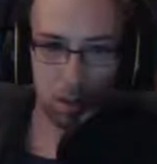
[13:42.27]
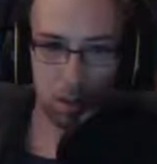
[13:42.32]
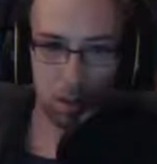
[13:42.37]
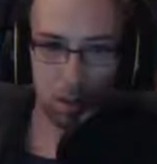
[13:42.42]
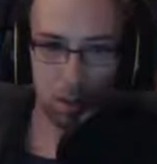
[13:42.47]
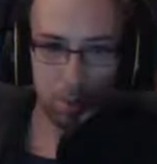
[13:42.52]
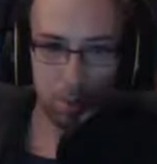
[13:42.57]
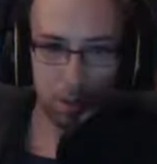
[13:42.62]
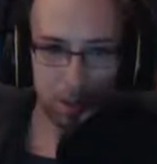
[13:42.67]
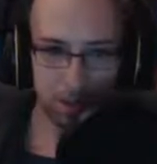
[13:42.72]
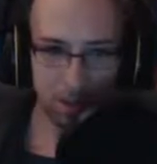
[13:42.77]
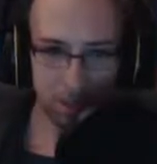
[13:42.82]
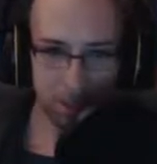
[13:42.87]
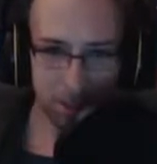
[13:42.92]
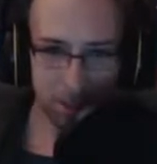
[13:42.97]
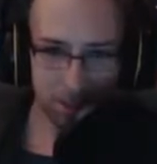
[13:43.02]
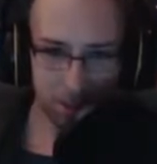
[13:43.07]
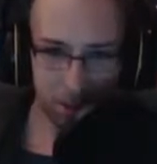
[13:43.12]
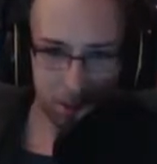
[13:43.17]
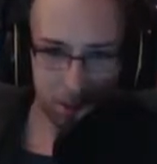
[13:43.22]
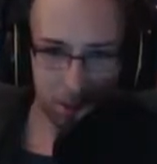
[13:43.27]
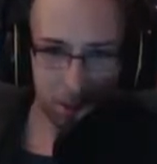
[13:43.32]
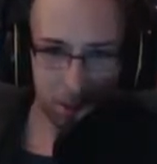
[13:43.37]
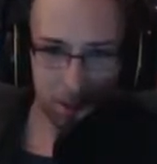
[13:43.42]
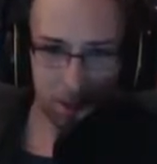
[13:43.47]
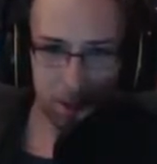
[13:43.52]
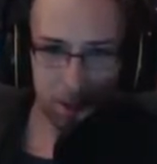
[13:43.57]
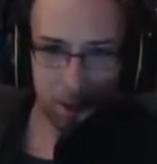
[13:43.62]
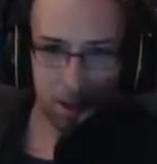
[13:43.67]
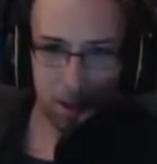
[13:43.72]
How many of these guys are
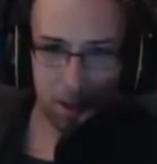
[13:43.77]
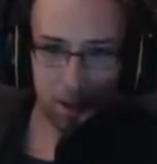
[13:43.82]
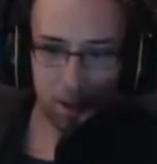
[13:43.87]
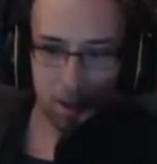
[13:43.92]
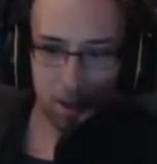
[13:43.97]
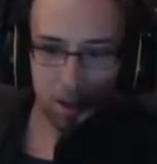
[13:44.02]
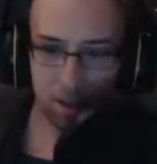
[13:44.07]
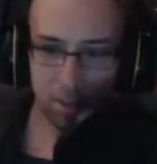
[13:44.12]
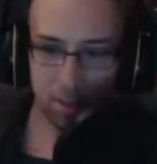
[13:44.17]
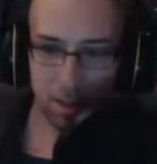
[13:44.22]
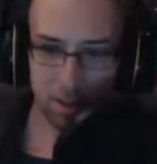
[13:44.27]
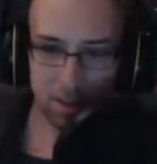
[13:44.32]
there? Man,